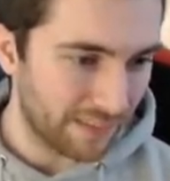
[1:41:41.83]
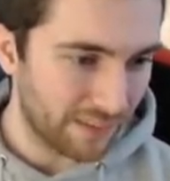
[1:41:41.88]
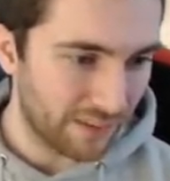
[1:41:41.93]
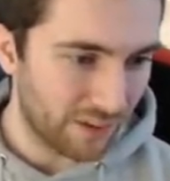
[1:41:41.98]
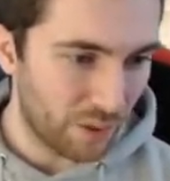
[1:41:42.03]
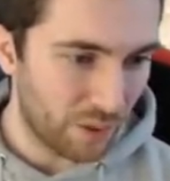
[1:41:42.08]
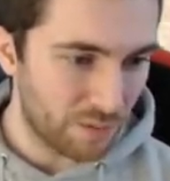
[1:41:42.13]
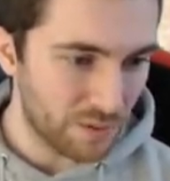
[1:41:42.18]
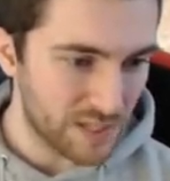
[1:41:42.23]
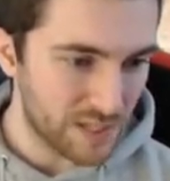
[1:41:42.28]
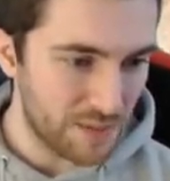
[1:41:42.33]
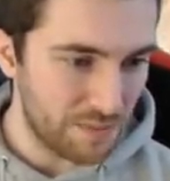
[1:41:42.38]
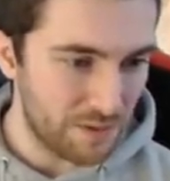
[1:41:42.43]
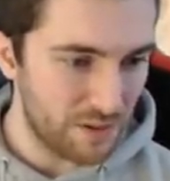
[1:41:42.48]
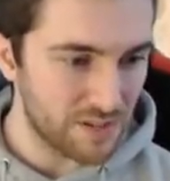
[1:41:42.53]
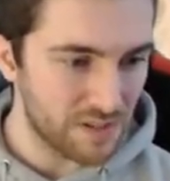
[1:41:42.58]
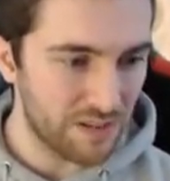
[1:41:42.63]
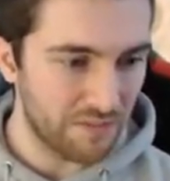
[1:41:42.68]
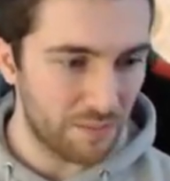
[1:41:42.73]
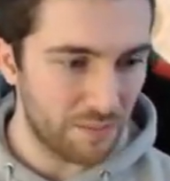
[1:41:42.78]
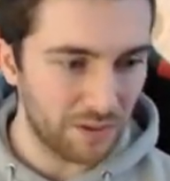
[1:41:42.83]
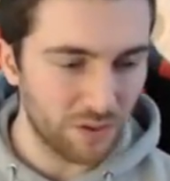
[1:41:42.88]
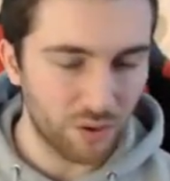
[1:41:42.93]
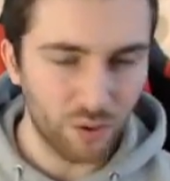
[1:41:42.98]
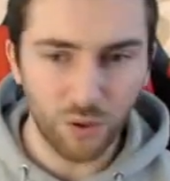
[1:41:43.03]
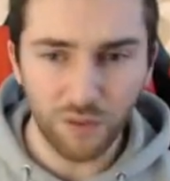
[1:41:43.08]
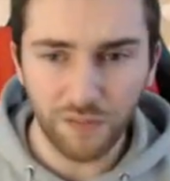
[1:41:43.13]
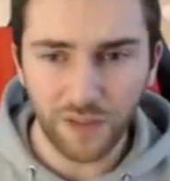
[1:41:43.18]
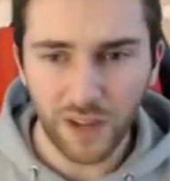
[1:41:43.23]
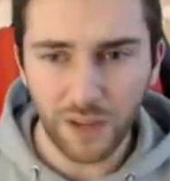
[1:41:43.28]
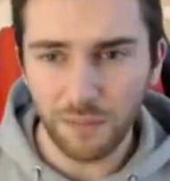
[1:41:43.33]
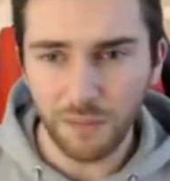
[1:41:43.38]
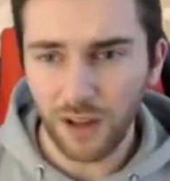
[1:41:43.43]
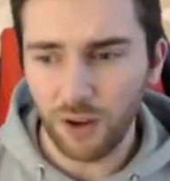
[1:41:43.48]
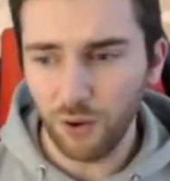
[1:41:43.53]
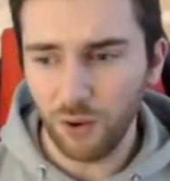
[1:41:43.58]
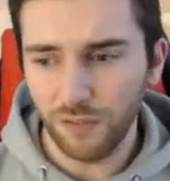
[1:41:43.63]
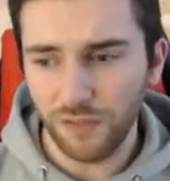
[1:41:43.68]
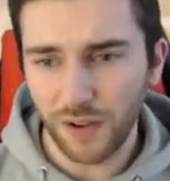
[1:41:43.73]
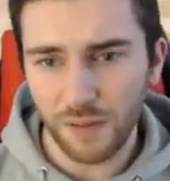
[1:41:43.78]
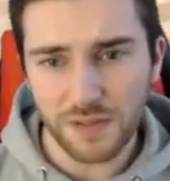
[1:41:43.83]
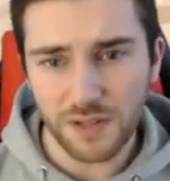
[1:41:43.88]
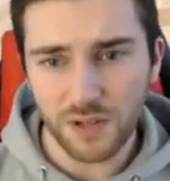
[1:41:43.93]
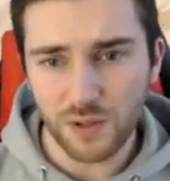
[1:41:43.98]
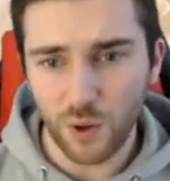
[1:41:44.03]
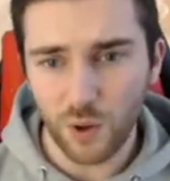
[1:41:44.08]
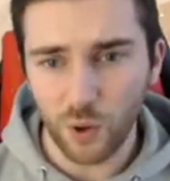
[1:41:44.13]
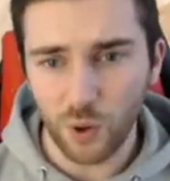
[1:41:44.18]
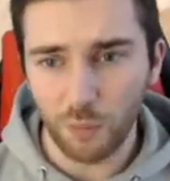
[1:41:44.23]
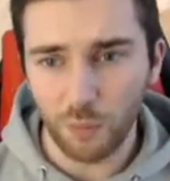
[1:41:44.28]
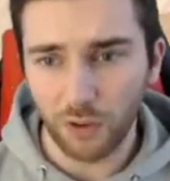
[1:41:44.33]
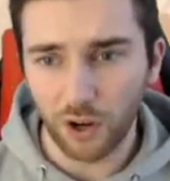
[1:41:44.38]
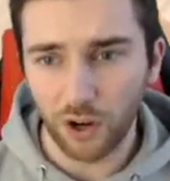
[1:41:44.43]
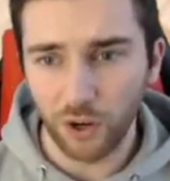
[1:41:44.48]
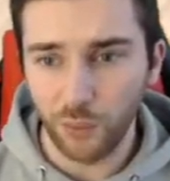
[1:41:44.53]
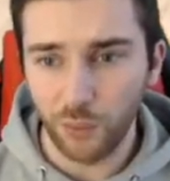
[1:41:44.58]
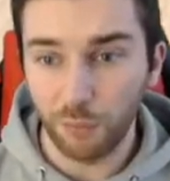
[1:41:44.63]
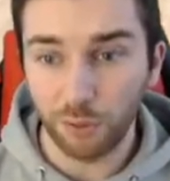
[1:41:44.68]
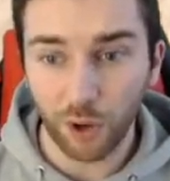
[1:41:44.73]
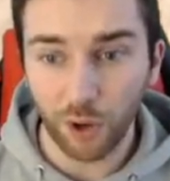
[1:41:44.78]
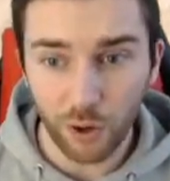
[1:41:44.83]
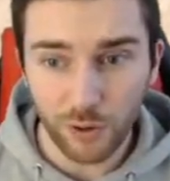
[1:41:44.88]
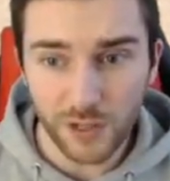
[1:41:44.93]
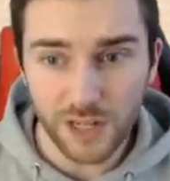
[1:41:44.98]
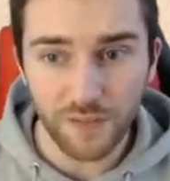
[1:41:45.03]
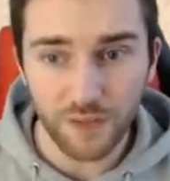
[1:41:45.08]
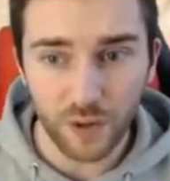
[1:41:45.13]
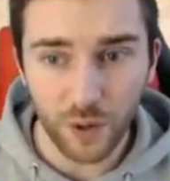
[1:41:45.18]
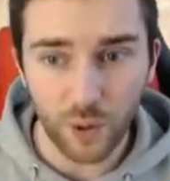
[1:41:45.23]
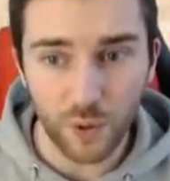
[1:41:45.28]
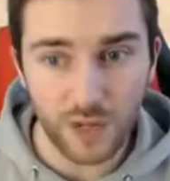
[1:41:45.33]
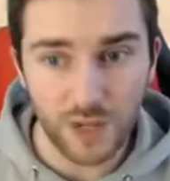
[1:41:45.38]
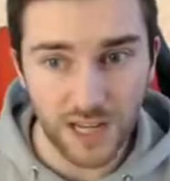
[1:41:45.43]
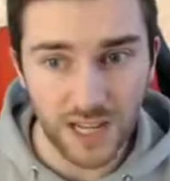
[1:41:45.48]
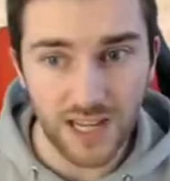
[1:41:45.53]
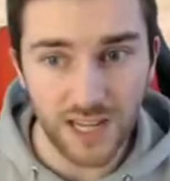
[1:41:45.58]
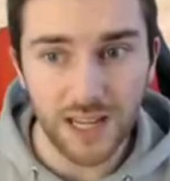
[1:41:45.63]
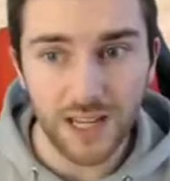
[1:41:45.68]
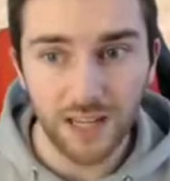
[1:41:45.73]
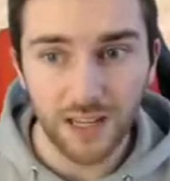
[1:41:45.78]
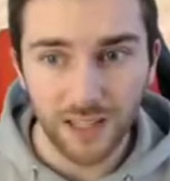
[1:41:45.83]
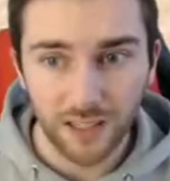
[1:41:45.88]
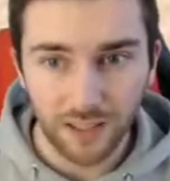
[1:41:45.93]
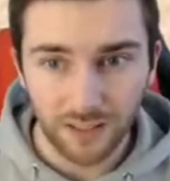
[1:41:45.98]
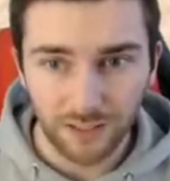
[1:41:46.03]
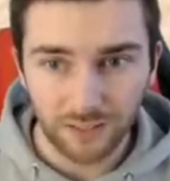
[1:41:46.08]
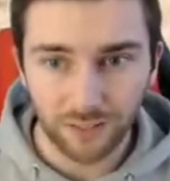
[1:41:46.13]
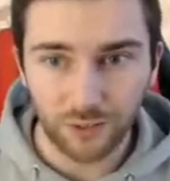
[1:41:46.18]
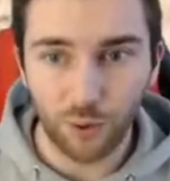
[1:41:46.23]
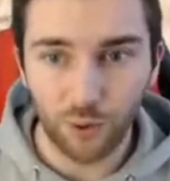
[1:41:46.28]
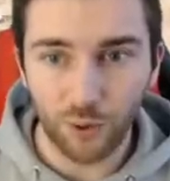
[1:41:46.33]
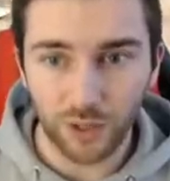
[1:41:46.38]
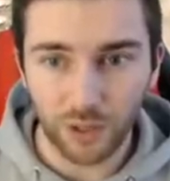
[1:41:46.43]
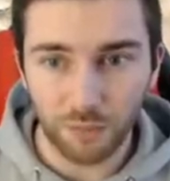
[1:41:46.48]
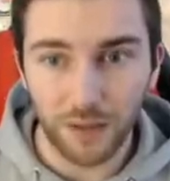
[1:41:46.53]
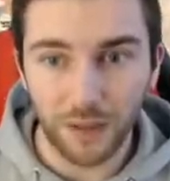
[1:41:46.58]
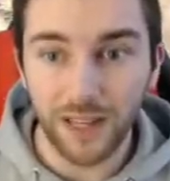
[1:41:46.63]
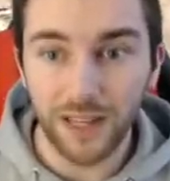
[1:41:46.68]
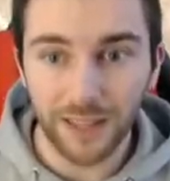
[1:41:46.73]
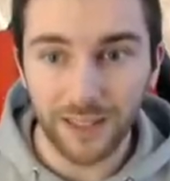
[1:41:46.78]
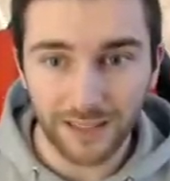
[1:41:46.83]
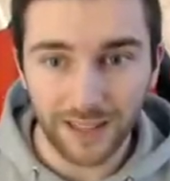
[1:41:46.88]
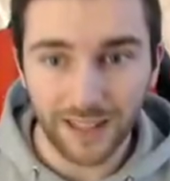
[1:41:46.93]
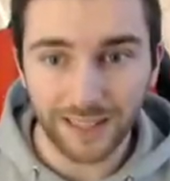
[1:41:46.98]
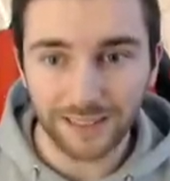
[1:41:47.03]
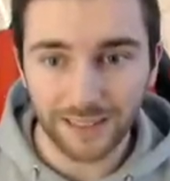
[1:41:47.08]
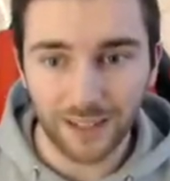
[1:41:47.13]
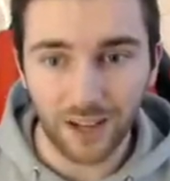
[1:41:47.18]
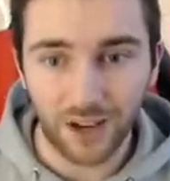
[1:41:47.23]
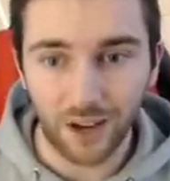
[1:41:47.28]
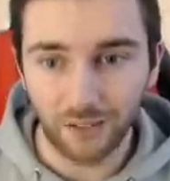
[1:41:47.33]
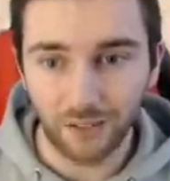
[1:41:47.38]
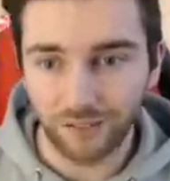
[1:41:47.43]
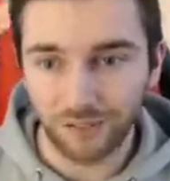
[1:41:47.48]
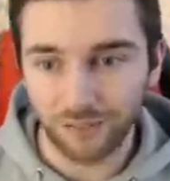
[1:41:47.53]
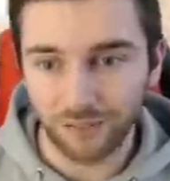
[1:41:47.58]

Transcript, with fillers: Opal C P Us never miss on Hall of Fame? No, Hall of Fame's a doddle, bro. Pro difficulty, talk to me. That's tough.